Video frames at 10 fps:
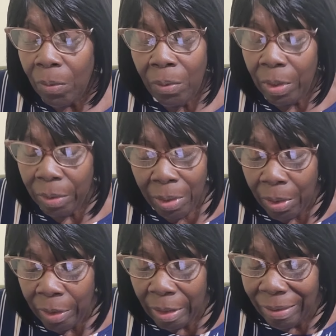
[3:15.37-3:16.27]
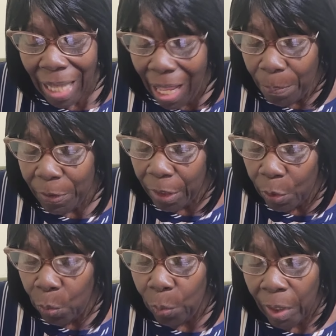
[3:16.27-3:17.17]
This is
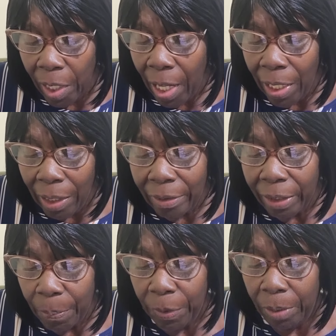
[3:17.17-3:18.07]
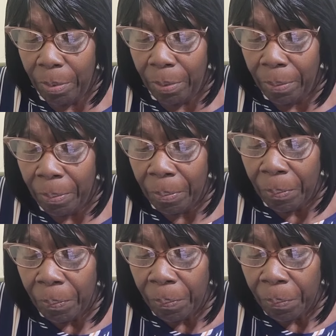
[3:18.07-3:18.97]
absolutely unacceptable,
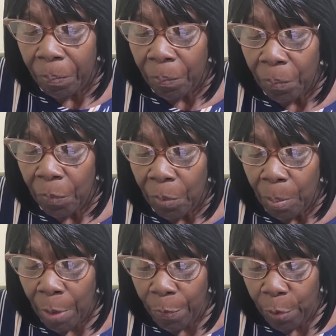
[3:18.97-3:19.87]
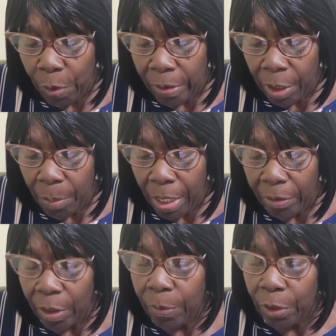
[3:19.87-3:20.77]
my viewers and my
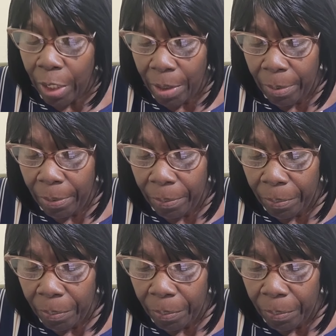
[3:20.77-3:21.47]
subscribers.